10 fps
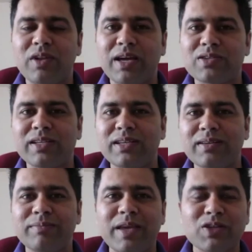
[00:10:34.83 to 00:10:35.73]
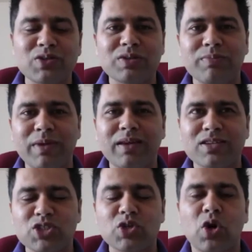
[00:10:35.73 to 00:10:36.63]
they will actually make you
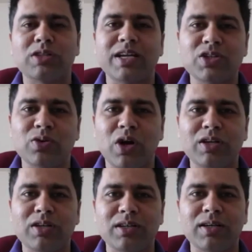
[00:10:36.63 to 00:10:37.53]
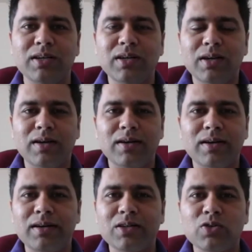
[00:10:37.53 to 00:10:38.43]
make sure that you're not uh,
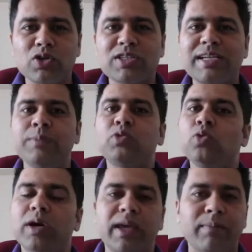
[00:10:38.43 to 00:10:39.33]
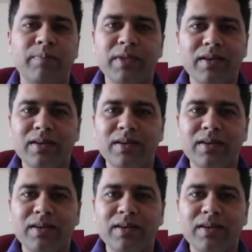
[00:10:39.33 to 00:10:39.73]
uh, you don't sleep through a game.